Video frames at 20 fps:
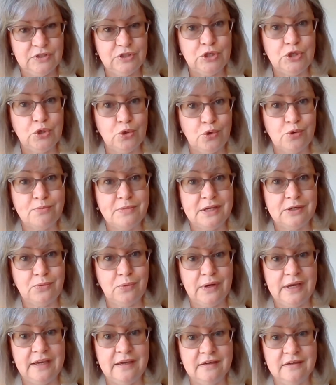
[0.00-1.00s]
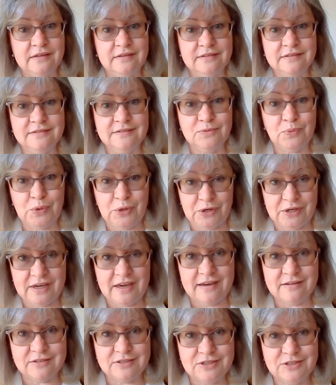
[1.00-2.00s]
your midweek
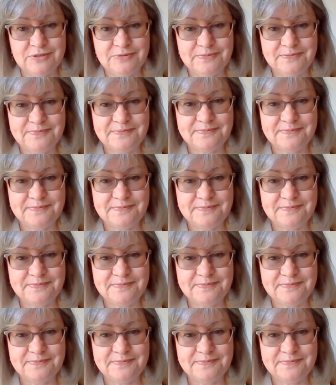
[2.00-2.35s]
workout.